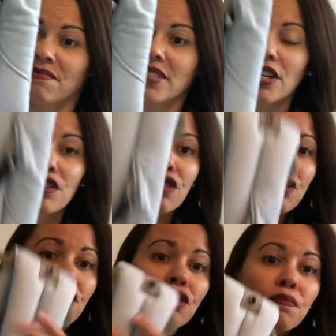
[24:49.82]
They're
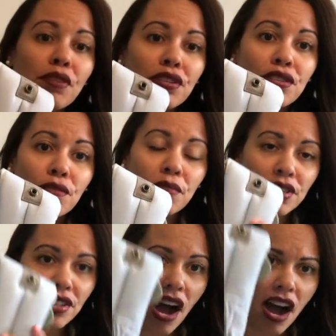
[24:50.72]
super
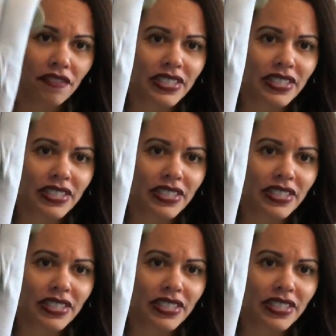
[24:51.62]
soft.